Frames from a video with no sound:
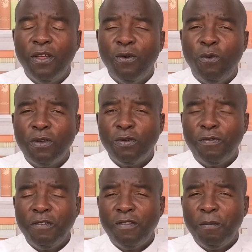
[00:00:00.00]
what
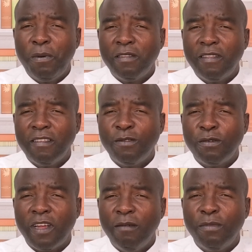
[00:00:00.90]
if the pastor is
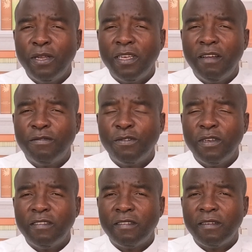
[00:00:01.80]
not humble enough to
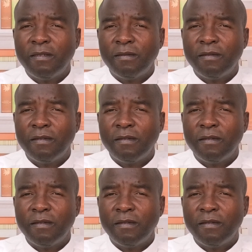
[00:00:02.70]
listen?